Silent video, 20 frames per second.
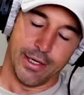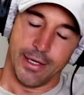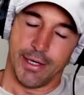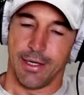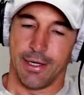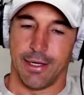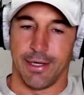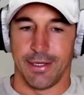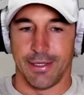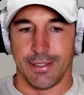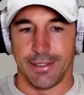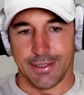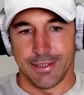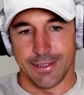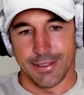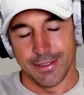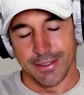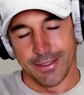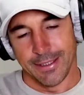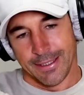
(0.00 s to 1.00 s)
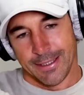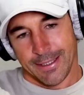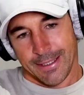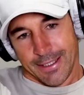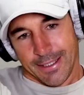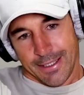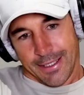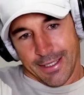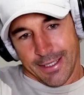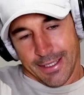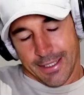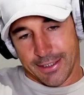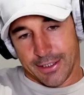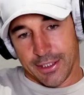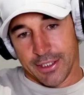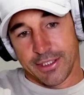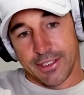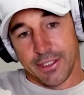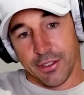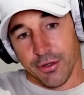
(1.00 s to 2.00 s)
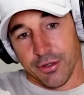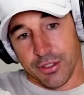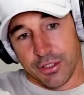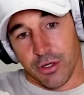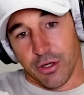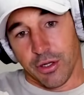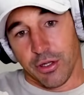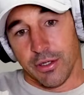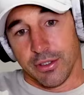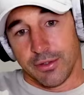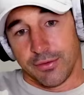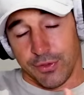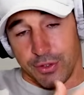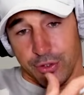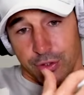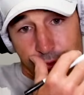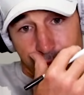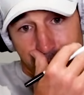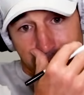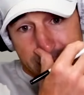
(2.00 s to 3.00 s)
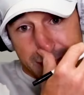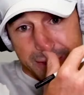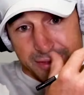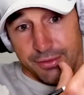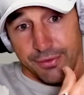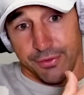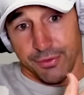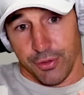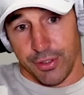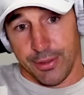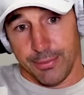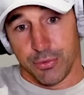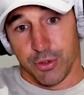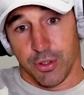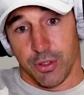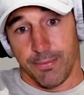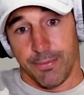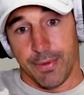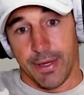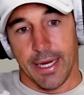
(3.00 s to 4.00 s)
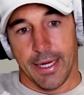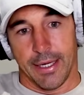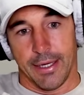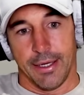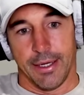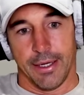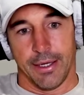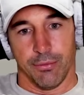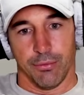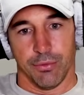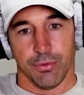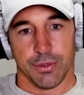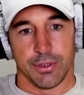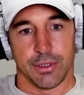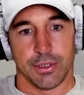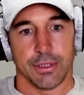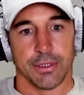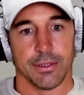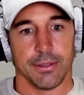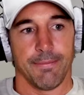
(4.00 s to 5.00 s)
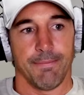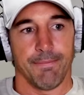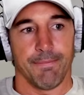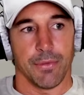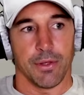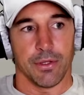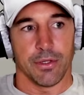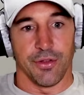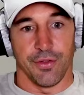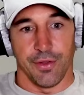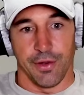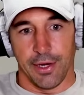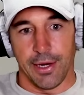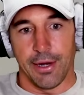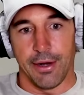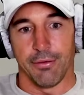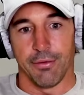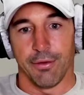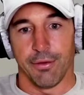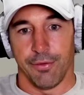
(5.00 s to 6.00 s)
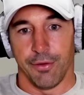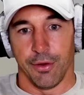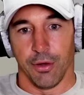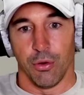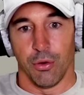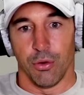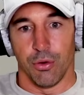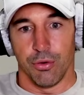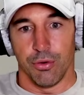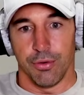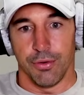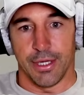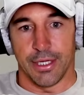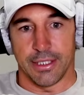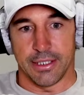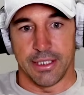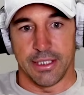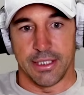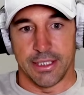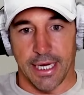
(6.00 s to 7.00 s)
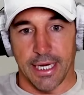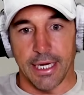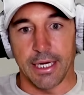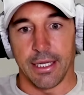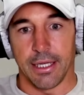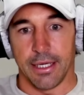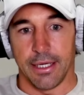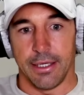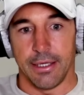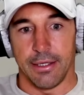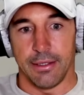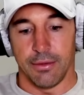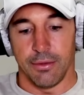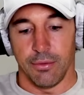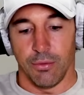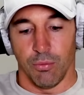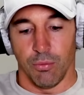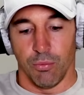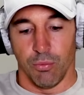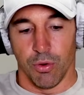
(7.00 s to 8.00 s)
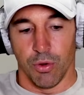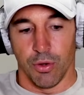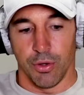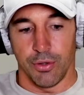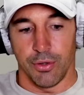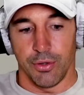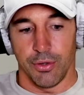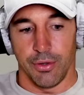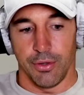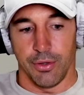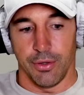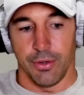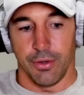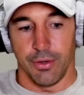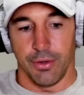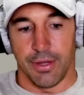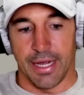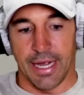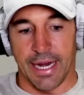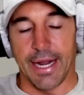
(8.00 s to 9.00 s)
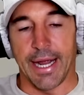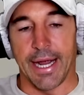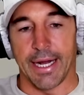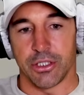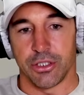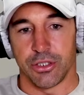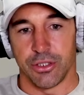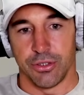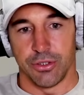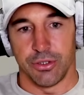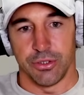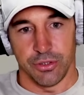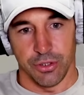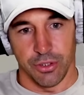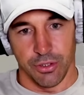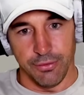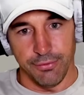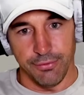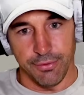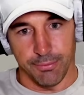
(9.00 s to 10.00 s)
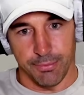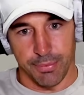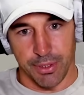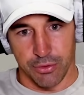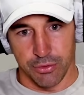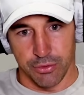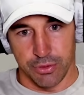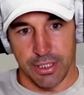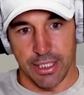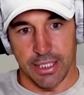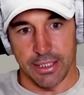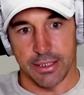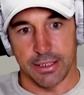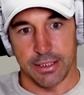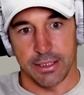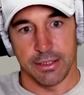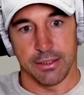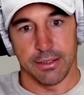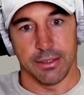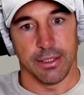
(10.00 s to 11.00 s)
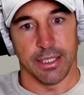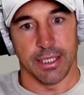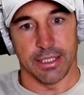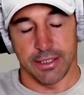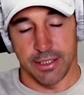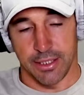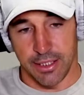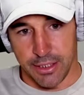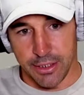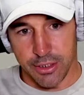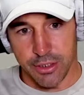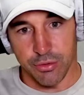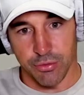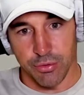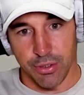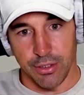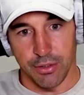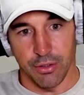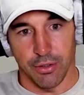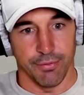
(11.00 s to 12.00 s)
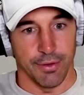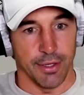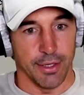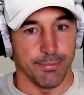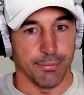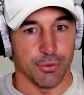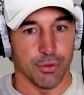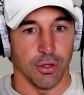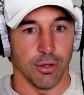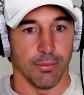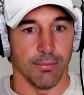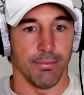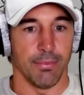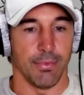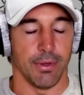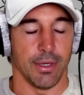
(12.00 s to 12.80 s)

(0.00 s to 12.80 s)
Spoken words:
He's going to sit on the sidelines for 2 weeks for a hip drop. And it was, to the letter of the law, that's exactly what that action deserved, because that's the history of the hip drop.